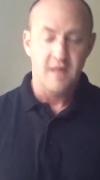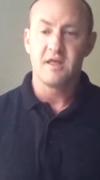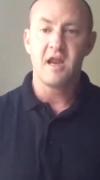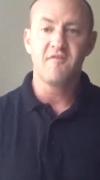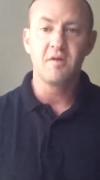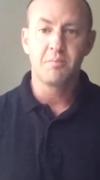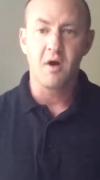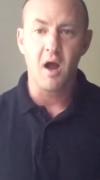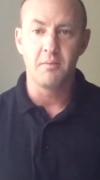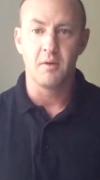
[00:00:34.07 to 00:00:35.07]
that every
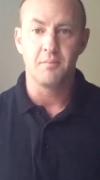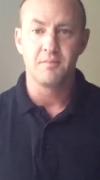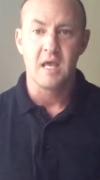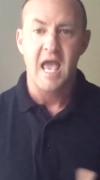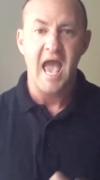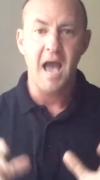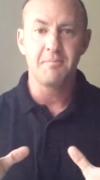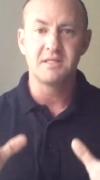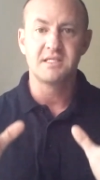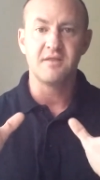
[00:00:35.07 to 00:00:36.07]
problem
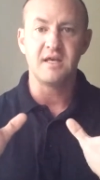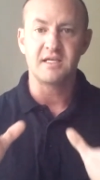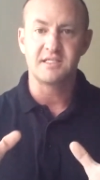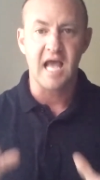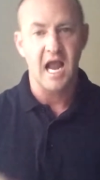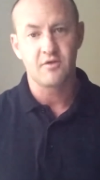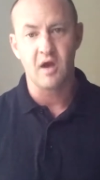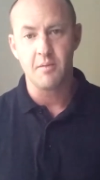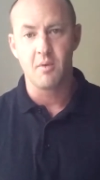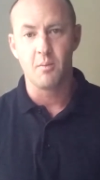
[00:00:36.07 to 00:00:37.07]
happens at the exact
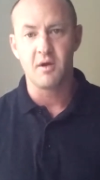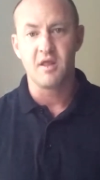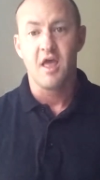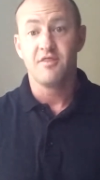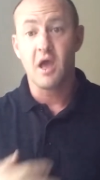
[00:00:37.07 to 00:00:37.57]
right moment